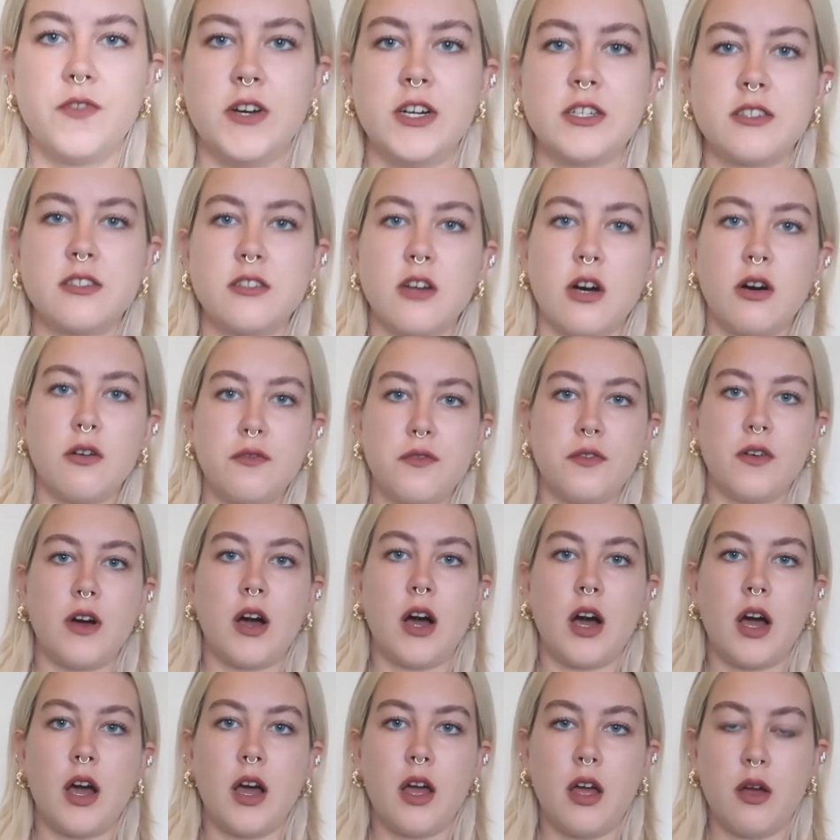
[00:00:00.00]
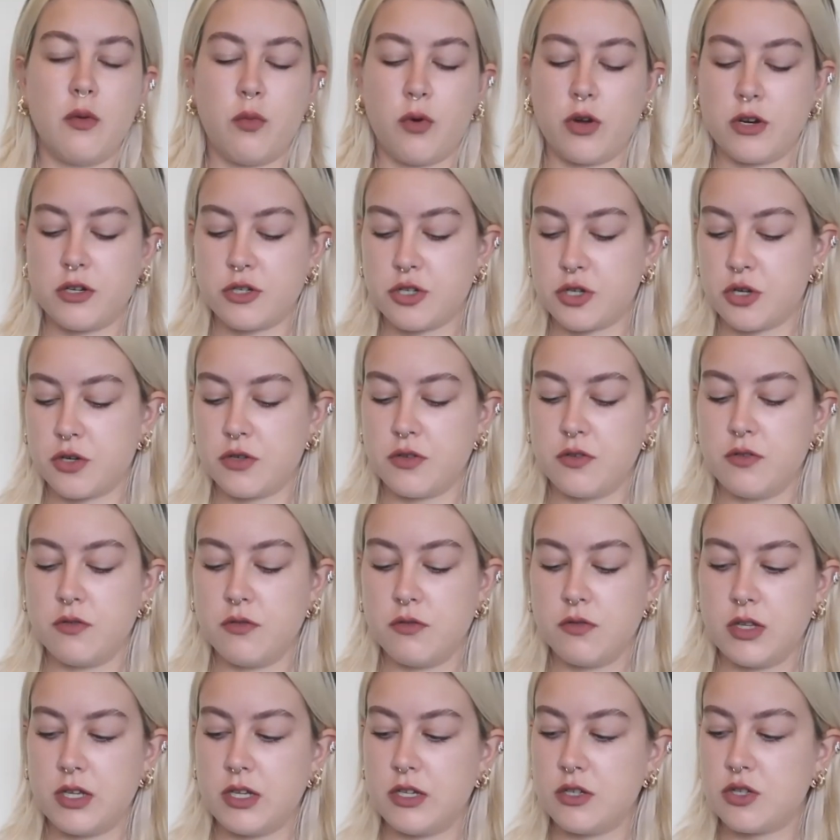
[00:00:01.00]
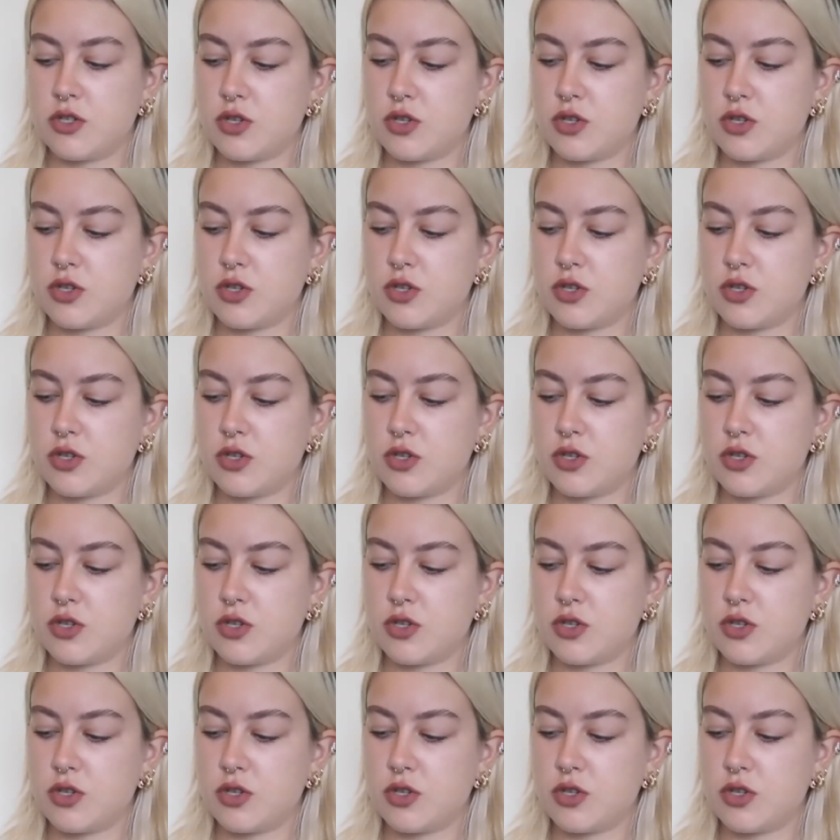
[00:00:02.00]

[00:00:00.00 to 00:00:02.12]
First off, I want to show you the